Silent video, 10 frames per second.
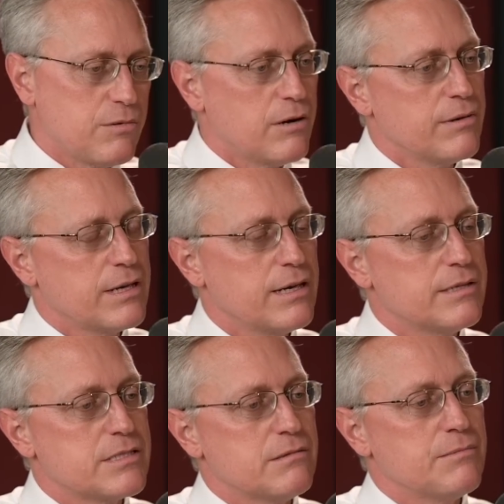Well, we can
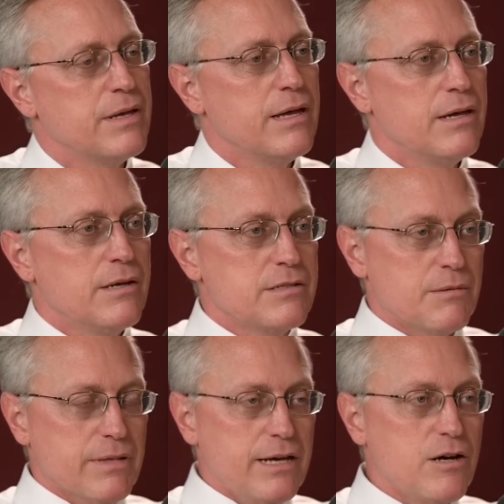get some
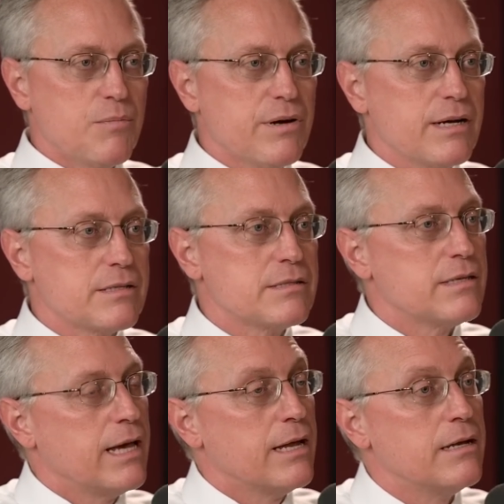Lego
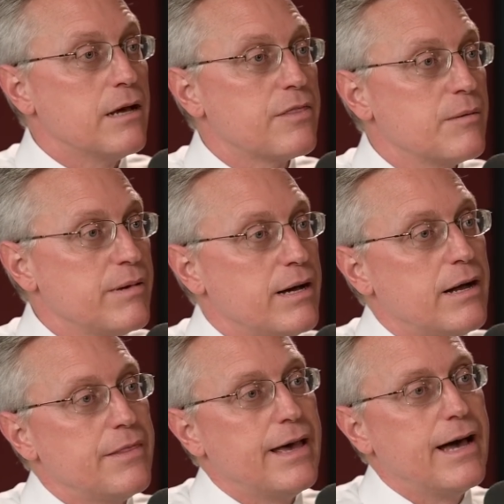bricks and nothing
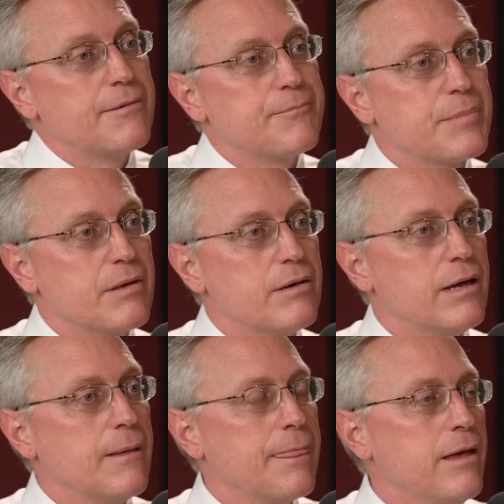beyond that.
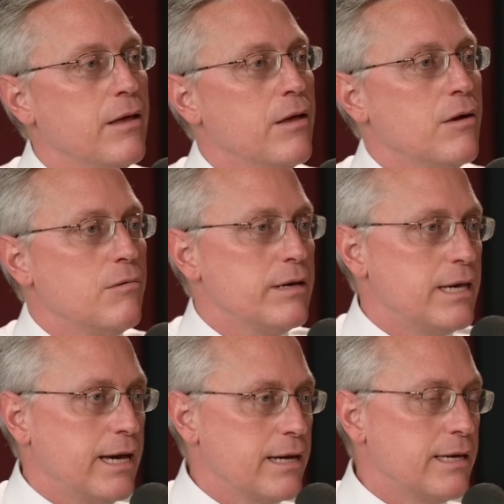Okay, we
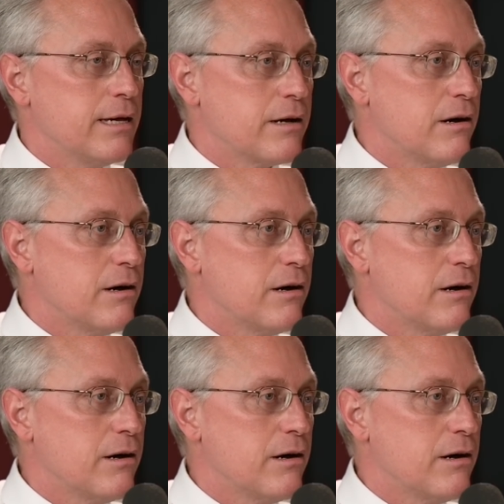can't get